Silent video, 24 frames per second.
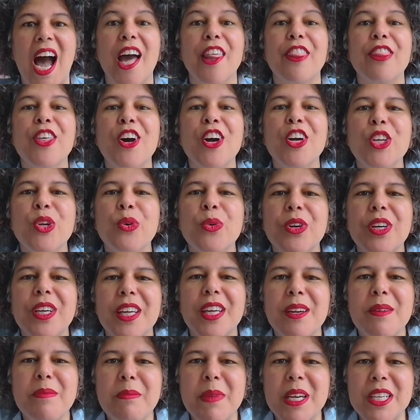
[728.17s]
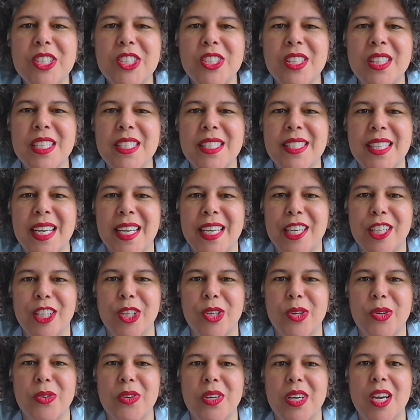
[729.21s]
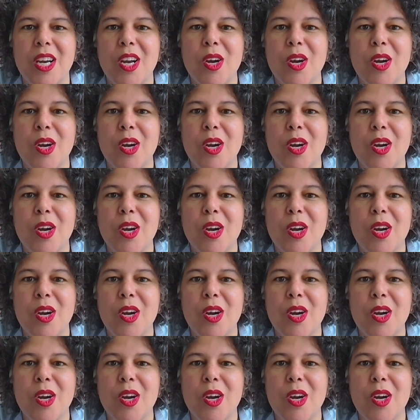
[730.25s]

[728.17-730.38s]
I thought you were going to mention a Cyclone.